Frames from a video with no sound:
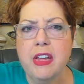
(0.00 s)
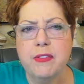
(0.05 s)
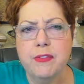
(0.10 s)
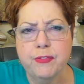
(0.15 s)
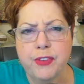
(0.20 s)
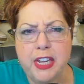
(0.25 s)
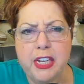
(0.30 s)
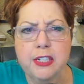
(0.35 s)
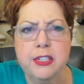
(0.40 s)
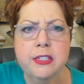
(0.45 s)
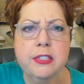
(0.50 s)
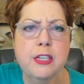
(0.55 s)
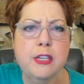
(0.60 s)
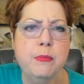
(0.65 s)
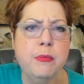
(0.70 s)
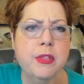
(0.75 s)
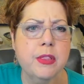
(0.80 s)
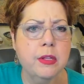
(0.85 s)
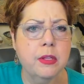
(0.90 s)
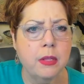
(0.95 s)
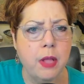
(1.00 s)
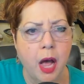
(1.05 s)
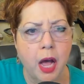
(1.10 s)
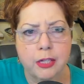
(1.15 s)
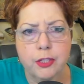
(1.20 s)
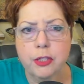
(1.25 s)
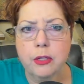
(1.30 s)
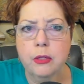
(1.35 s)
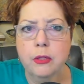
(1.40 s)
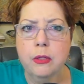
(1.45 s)
fantasy,
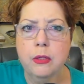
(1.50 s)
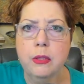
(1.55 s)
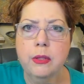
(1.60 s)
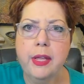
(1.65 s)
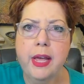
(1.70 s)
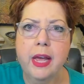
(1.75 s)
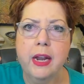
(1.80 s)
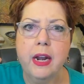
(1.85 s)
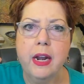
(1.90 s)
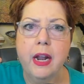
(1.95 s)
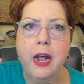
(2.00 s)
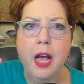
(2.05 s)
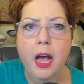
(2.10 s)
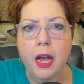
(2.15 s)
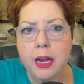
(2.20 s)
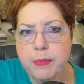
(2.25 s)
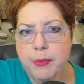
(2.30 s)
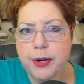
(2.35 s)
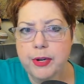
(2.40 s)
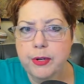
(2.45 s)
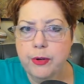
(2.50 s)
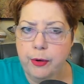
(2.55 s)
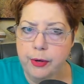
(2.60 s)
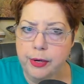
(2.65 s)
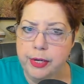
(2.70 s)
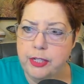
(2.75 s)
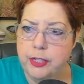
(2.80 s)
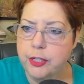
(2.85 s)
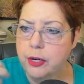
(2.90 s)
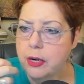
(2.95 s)
mythological, that hybrid
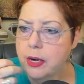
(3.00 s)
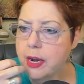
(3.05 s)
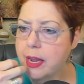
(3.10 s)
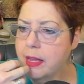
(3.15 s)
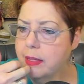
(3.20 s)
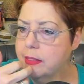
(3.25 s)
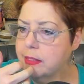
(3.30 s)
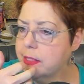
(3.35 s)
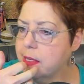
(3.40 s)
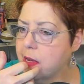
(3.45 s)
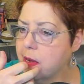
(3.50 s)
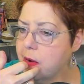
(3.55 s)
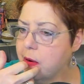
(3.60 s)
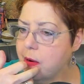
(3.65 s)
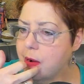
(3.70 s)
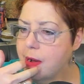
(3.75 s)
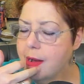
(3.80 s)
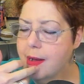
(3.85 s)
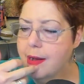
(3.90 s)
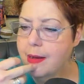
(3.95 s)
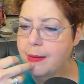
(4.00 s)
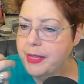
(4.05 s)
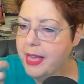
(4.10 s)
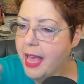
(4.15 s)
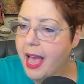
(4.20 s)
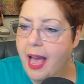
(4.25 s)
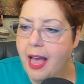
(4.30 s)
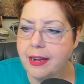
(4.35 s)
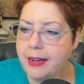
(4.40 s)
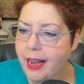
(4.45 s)
creature. And so, yeah,
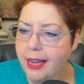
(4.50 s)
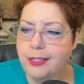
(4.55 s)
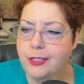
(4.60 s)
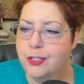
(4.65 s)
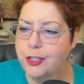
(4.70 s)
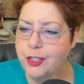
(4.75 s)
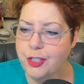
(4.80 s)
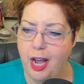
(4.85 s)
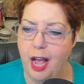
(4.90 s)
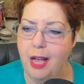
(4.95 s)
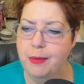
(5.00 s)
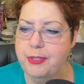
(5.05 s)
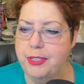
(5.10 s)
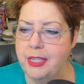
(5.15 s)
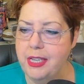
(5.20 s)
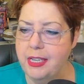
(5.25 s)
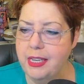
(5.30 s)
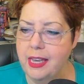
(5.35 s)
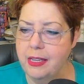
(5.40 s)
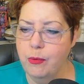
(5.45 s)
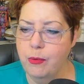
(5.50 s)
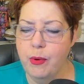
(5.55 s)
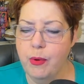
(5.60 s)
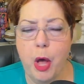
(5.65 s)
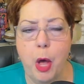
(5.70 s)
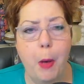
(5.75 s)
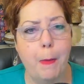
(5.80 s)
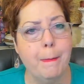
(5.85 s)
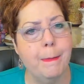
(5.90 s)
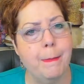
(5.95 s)
nice job, Sea
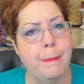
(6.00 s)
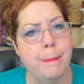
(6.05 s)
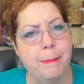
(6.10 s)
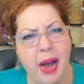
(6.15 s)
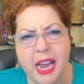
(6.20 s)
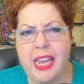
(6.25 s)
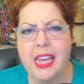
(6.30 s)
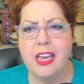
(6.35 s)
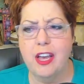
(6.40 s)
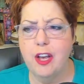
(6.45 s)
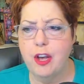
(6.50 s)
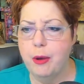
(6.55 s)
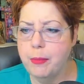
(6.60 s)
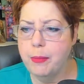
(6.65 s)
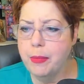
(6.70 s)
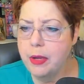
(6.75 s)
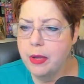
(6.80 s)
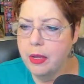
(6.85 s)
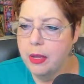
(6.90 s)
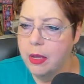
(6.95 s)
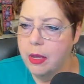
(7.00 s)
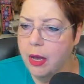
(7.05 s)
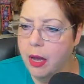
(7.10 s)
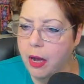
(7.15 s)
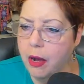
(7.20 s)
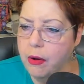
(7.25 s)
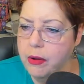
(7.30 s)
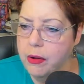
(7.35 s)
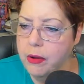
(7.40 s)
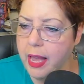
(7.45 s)
Canuel. Bam!
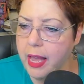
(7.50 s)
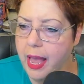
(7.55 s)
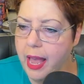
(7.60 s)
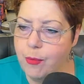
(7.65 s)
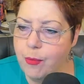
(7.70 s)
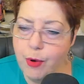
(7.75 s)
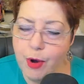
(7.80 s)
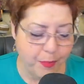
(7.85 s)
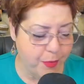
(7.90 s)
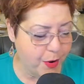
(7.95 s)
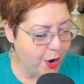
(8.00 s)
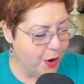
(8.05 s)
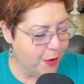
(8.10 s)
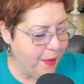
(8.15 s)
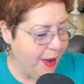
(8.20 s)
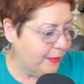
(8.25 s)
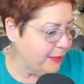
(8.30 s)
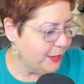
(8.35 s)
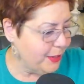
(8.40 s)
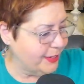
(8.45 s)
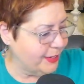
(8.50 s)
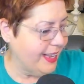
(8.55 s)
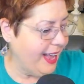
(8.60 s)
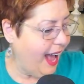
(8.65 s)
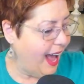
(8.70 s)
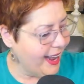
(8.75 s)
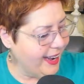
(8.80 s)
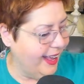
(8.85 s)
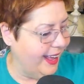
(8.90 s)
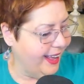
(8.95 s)
Okay, whoop, whoop, I'm so
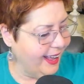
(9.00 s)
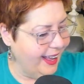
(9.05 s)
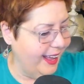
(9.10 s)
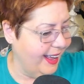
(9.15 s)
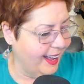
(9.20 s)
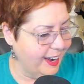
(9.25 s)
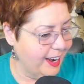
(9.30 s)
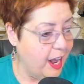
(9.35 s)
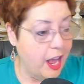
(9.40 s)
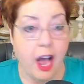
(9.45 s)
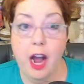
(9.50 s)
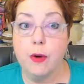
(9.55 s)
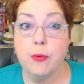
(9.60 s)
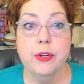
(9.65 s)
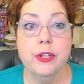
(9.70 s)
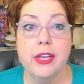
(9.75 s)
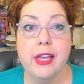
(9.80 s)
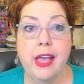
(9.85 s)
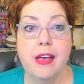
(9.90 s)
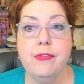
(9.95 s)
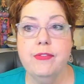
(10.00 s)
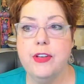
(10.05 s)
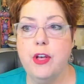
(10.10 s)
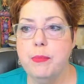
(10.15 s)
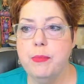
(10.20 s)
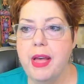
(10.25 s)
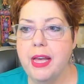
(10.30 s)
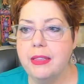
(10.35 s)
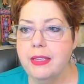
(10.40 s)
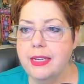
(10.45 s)
excited. I really have
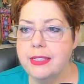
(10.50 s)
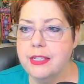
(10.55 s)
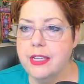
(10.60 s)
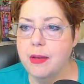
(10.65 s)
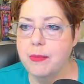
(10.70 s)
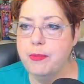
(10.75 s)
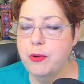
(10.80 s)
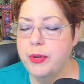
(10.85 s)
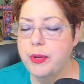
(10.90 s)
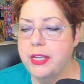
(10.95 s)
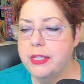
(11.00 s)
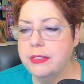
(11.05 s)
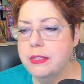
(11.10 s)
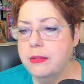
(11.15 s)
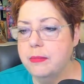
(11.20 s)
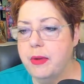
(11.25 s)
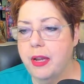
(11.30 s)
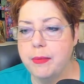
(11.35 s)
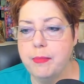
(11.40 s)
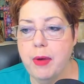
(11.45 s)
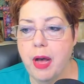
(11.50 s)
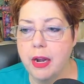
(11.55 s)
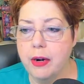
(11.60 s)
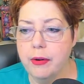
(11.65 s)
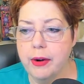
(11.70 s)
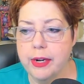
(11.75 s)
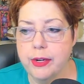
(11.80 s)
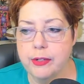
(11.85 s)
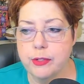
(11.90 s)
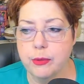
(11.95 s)
felt bad the last couple of weeks, and my
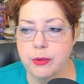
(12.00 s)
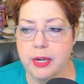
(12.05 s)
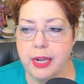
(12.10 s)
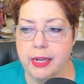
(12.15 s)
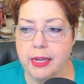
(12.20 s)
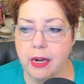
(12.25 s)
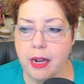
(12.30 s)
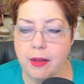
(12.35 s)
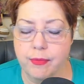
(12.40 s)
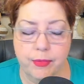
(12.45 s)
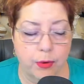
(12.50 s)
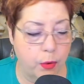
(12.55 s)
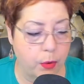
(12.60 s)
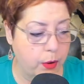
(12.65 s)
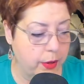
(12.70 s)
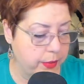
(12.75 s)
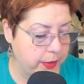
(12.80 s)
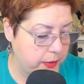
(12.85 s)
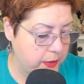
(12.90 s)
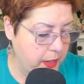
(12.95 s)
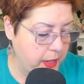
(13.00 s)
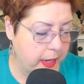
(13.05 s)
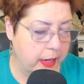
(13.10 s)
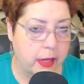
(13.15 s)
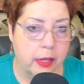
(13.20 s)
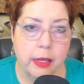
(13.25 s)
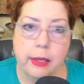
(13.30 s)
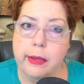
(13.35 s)
moderators, when I get off the horn, they're like,